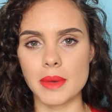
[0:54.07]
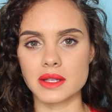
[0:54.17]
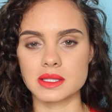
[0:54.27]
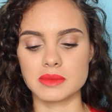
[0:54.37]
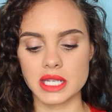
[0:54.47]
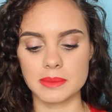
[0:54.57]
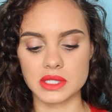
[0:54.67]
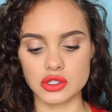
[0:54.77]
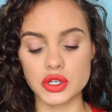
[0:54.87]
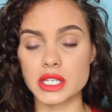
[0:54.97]
about some
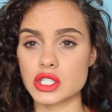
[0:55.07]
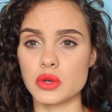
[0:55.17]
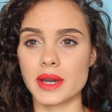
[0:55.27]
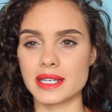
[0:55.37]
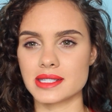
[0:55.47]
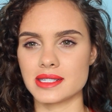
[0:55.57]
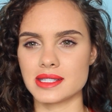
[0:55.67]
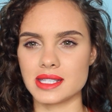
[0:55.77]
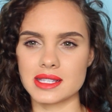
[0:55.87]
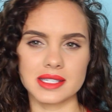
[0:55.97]
tips and tricks so you guys can
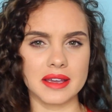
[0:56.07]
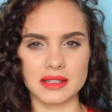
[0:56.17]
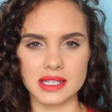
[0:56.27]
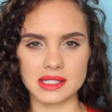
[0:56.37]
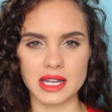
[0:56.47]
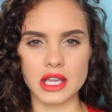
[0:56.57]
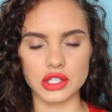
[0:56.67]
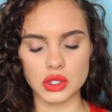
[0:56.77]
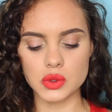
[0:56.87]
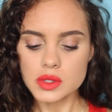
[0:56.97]
see the techniques that I
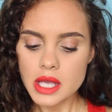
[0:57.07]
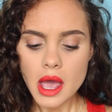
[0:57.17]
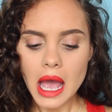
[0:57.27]
use.